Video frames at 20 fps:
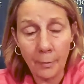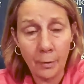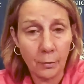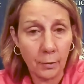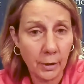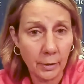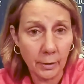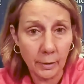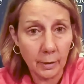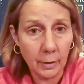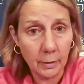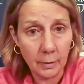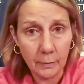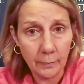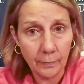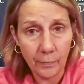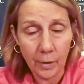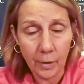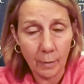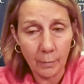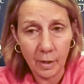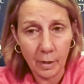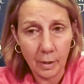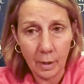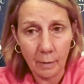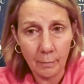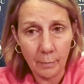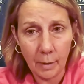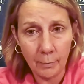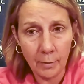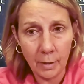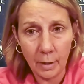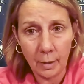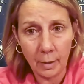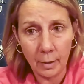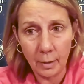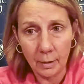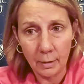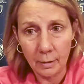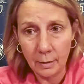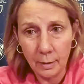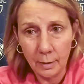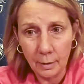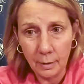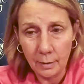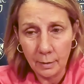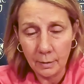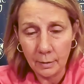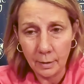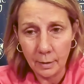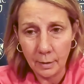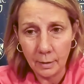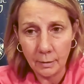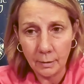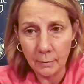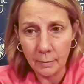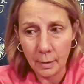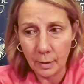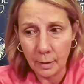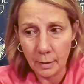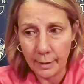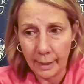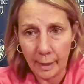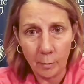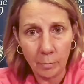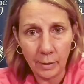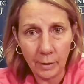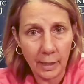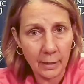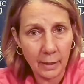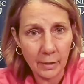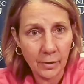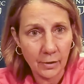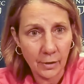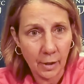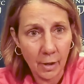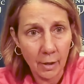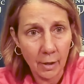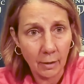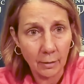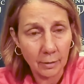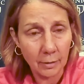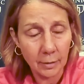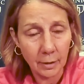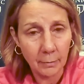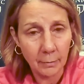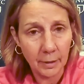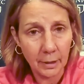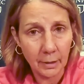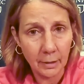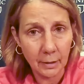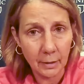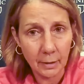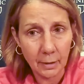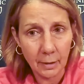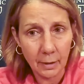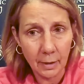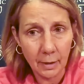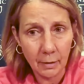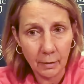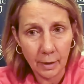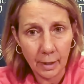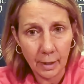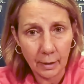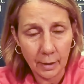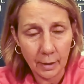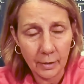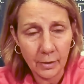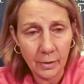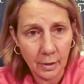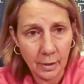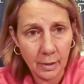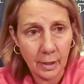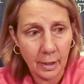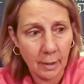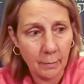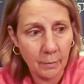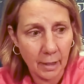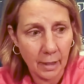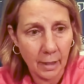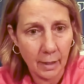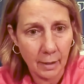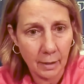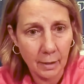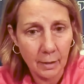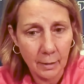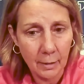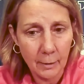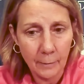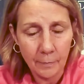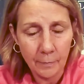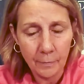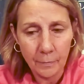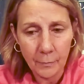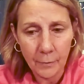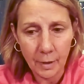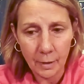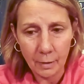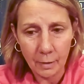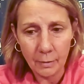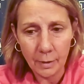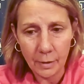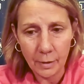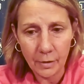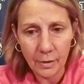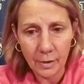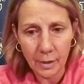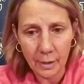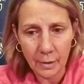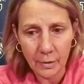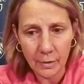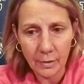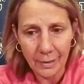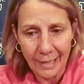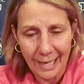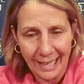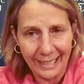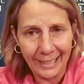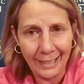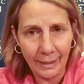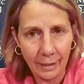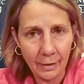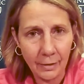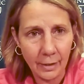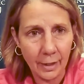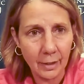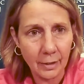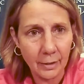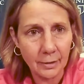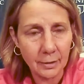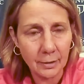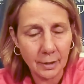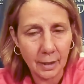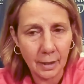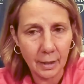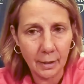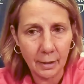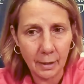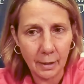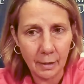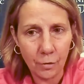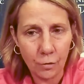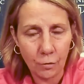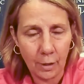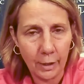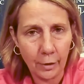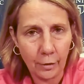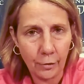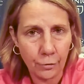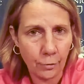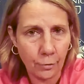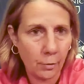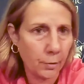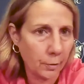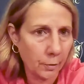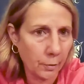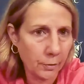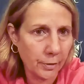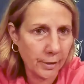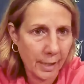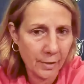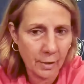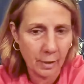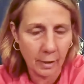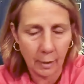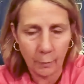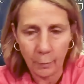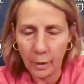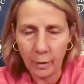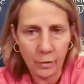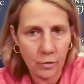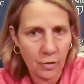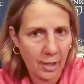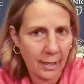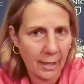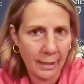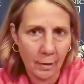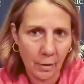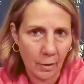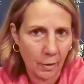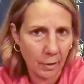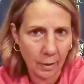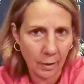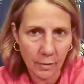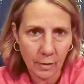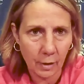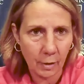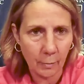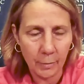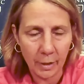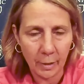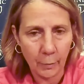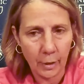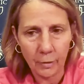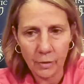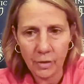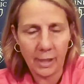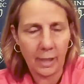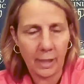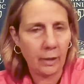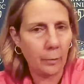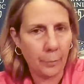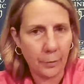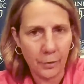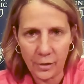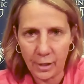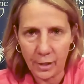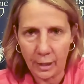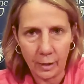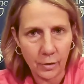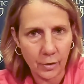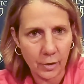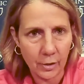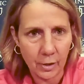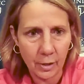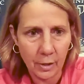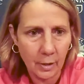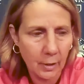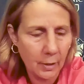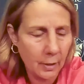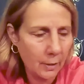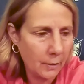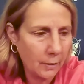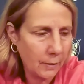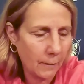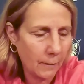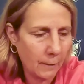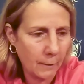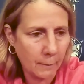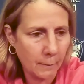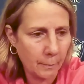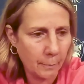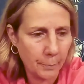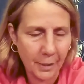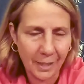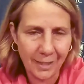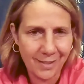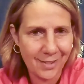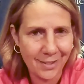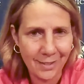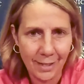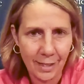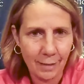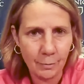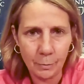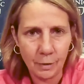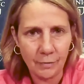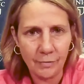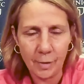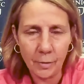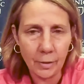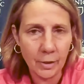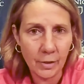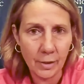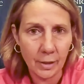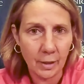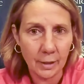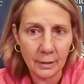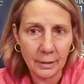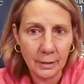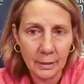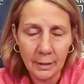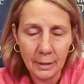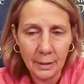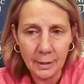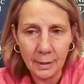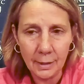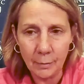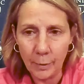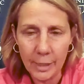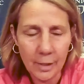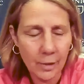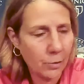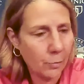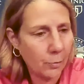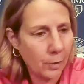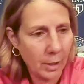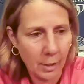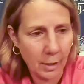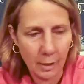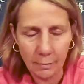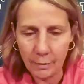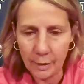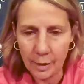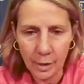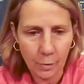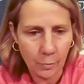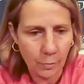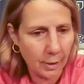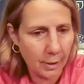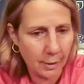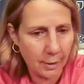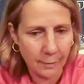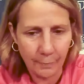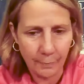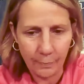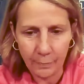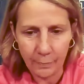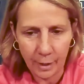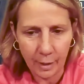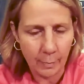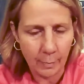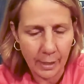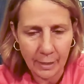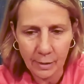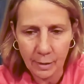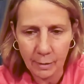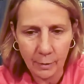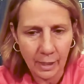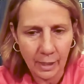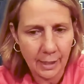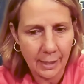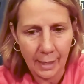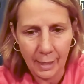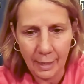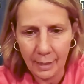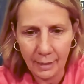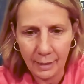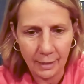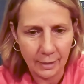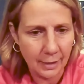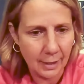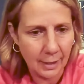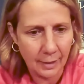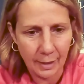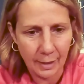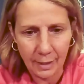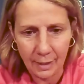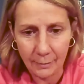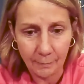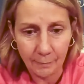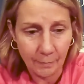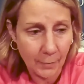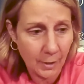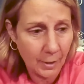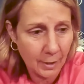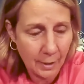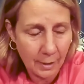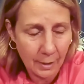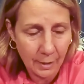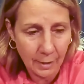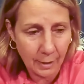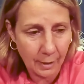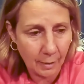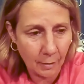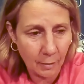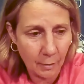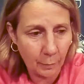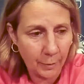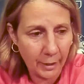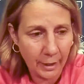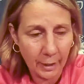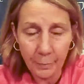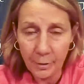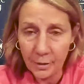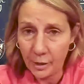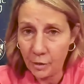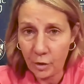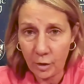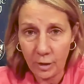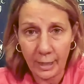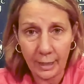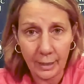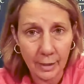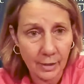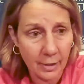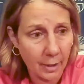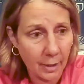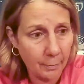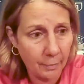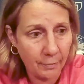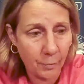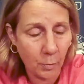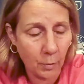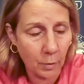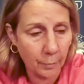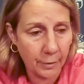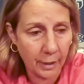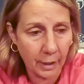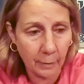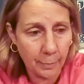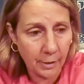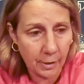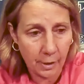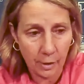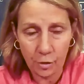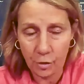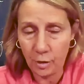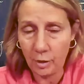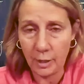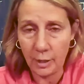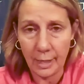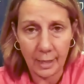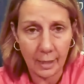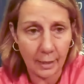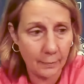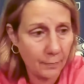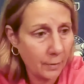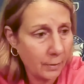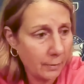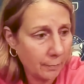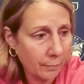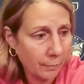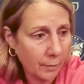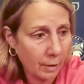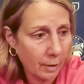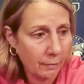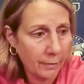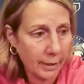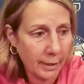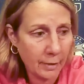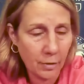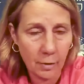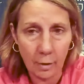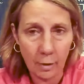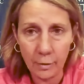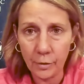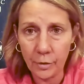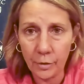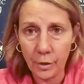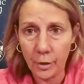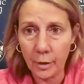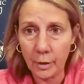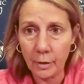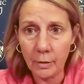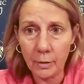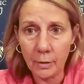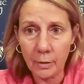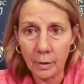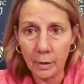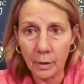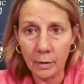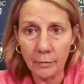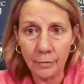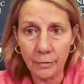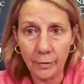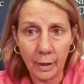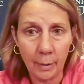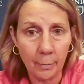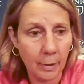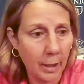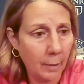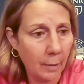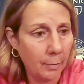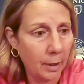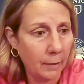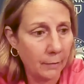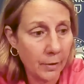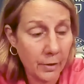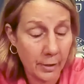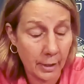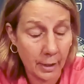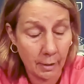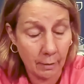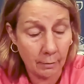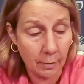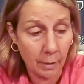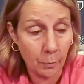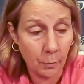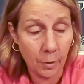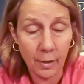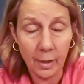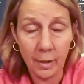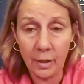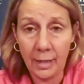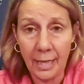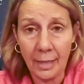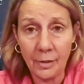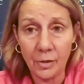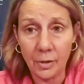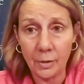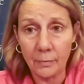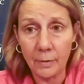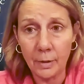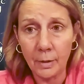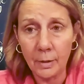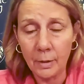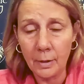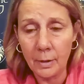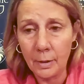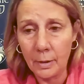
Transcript: I'm thrilled. I mean, I'm not going to, you know, downplay this at all. I mean, you know, like this is a team that, you know, is hanging in there and trying to control our own destiny. We understand how hard it's going to be. We understand the percentages, but it's not what we're focused on. We just want to be the best that we can and then, you know, be in position, like I said before, be in position that, if things start to turn, you know, for anybody above us, that we're there to catch it.